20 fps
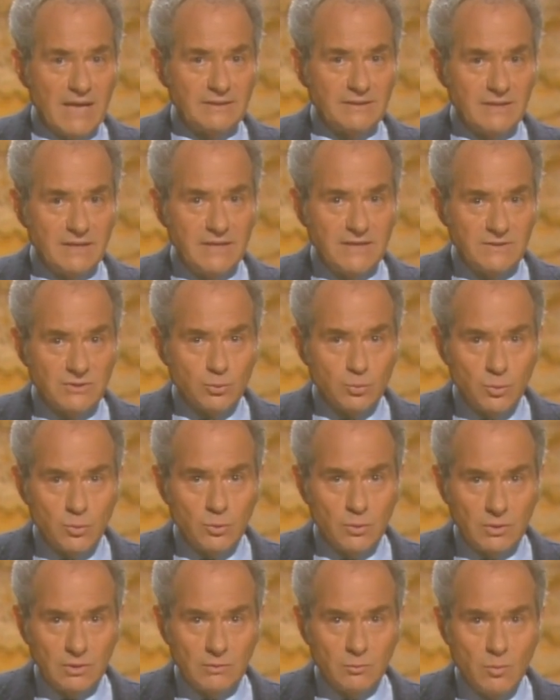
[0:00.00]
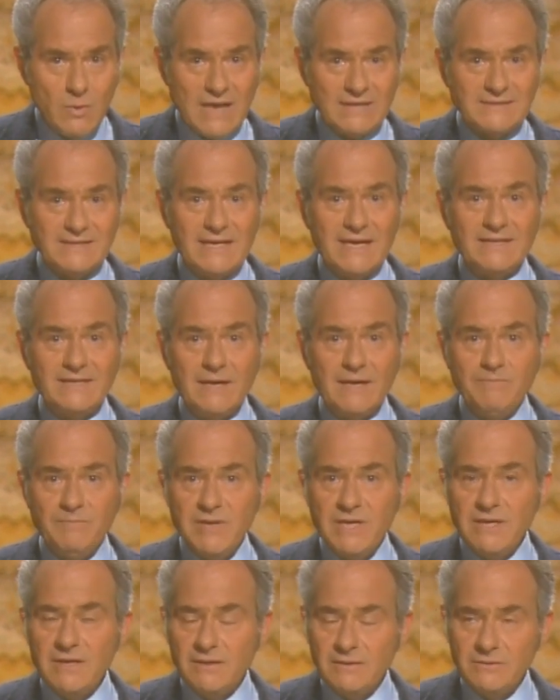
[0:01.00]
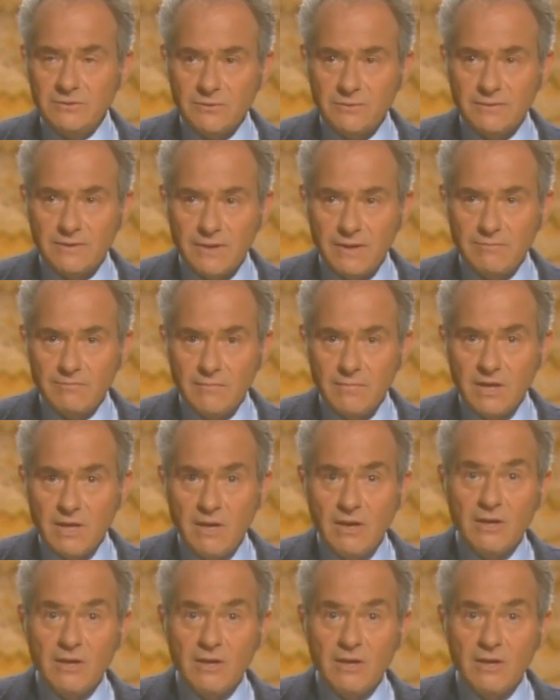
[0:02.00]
under his rule was an appeal to them,